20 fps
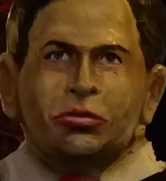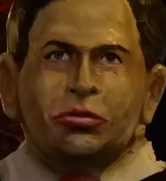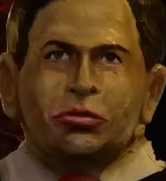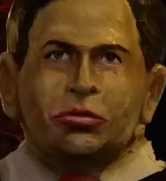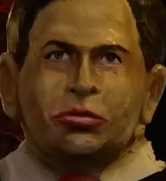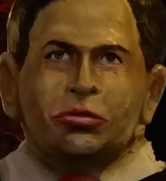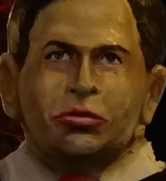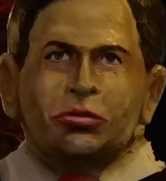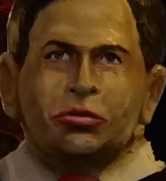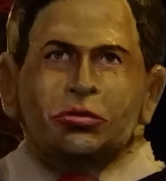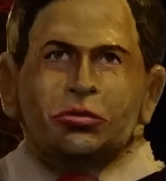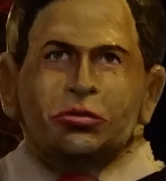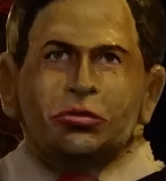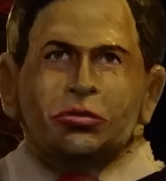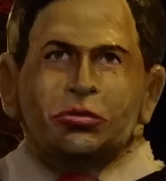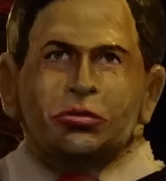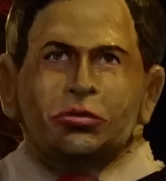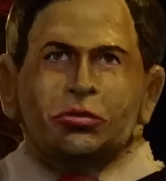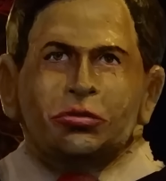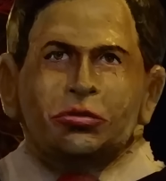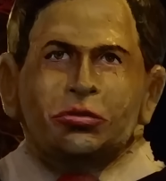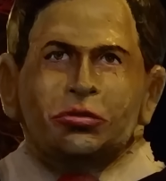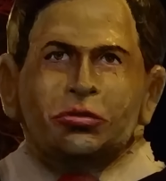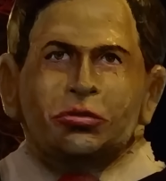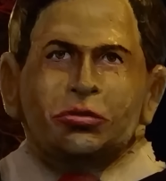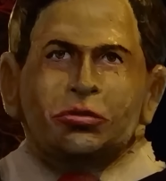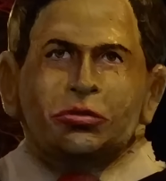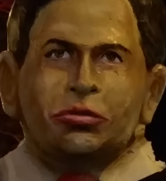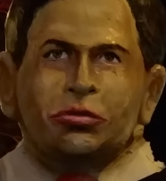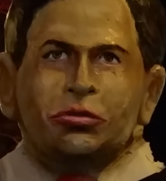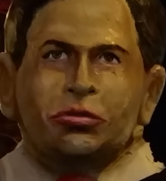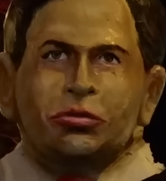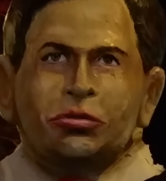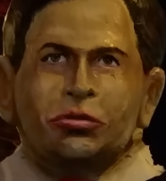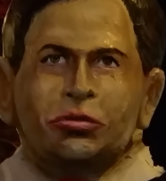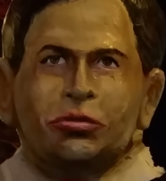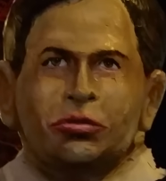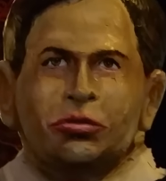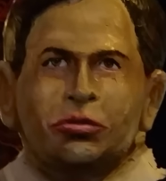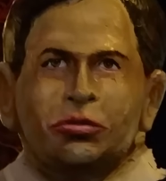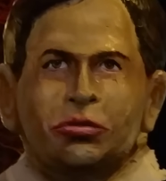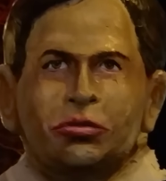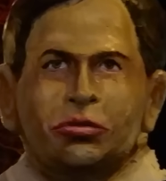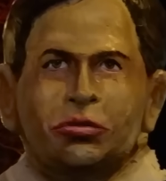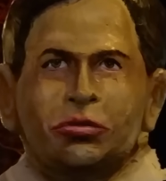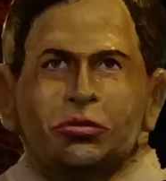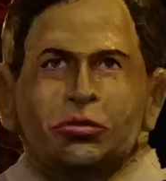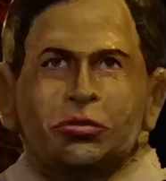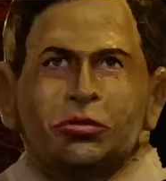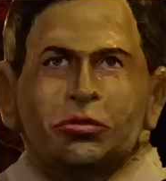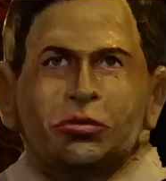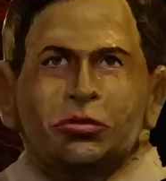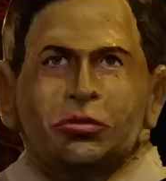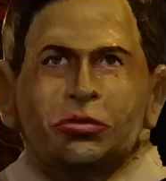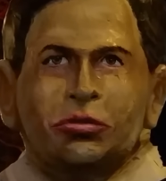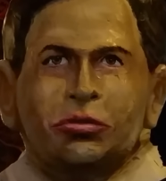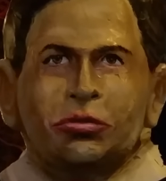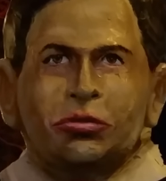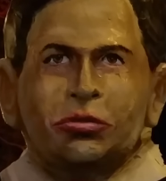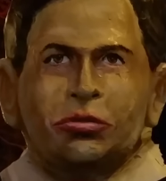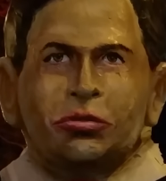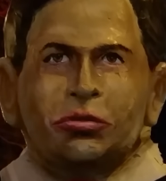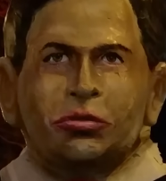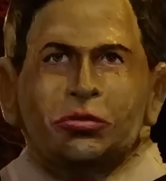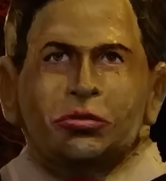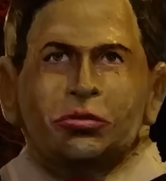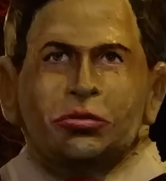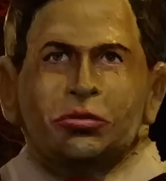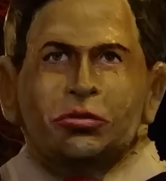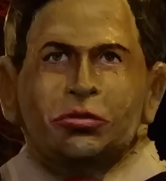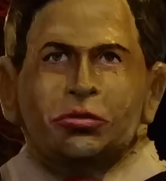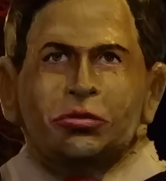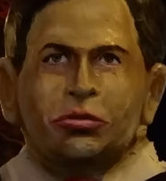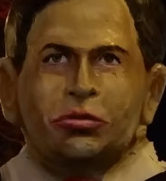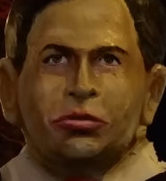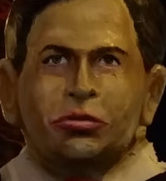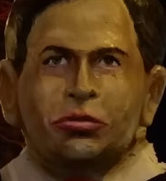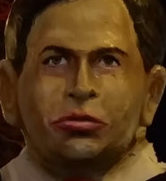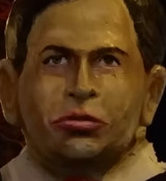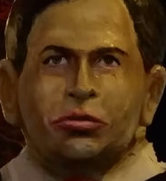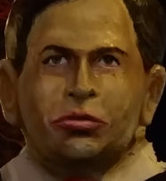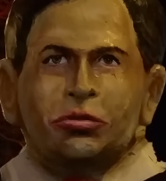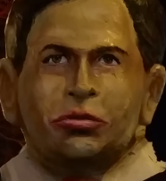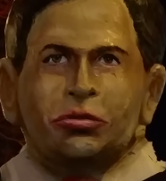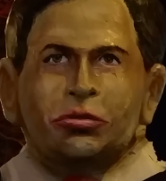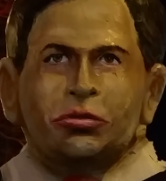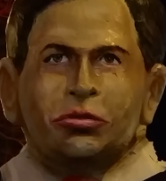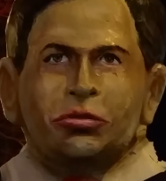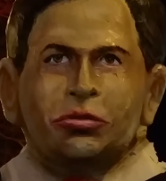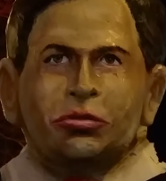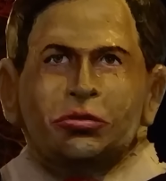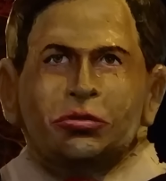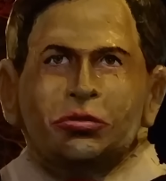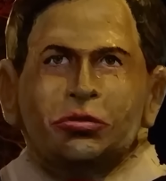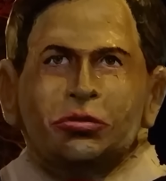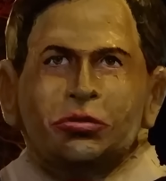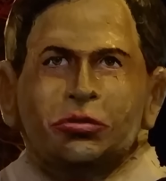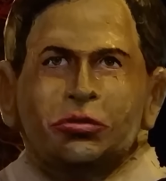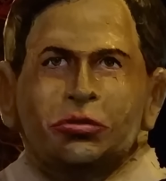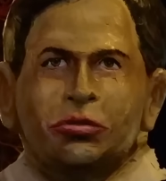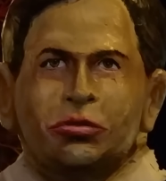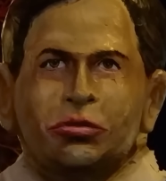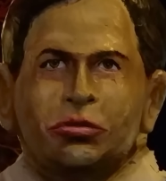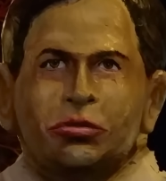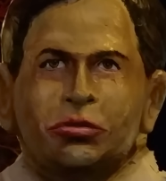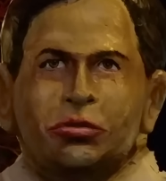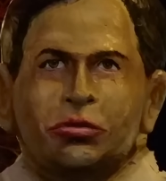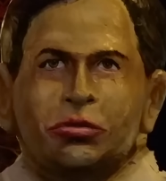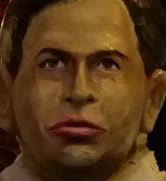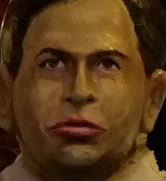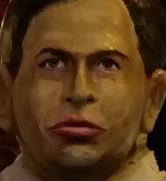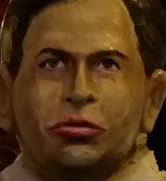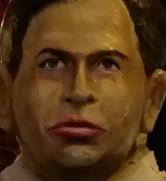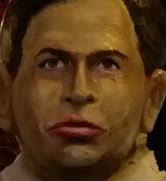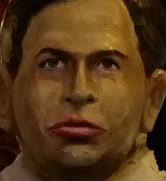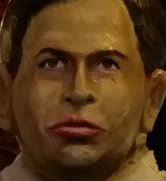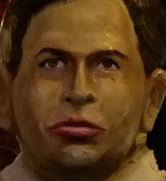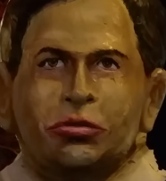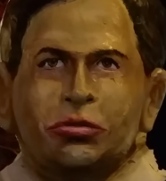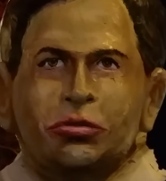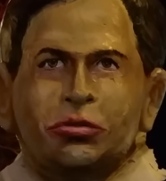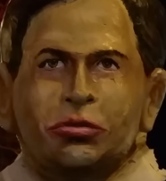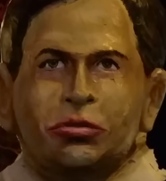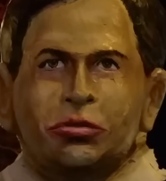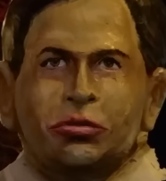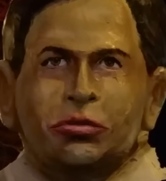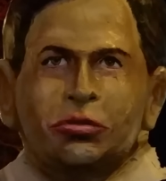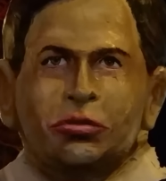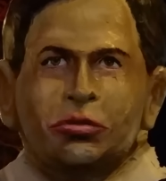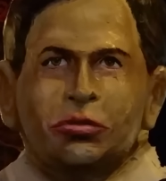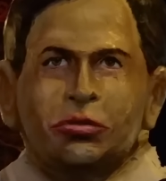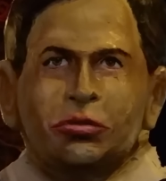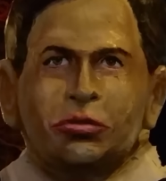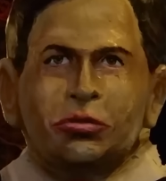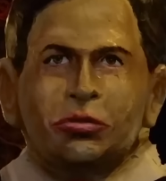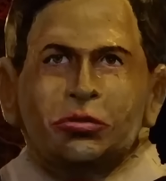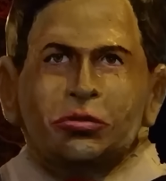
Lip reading: This person isn't speaking.